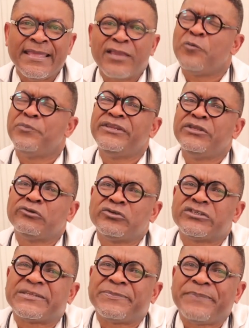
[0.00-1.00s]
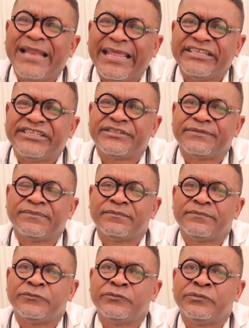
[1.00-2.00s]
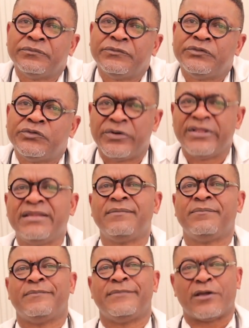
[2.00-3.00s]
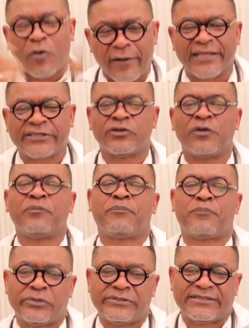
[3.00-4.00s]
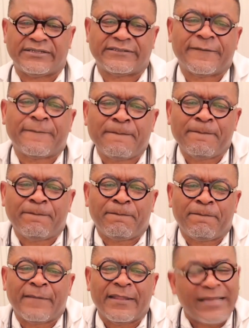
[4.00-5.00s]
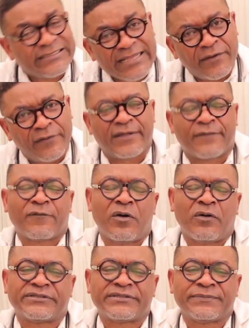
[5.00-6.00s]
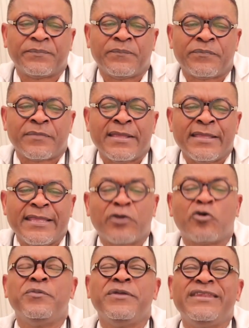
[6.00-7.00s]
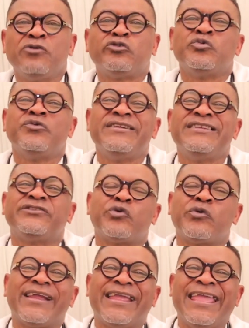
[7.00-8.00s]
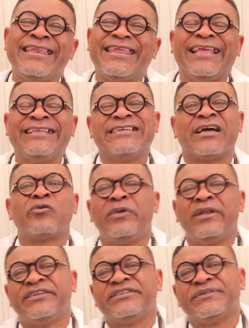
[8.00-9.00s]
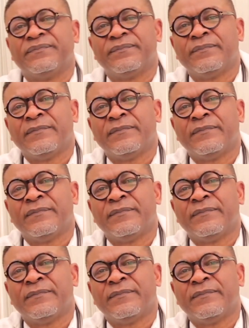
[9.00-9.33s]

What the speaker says: It could be due to spillage during the collection process. That's another cause. It could be due to retrograde ejaculation.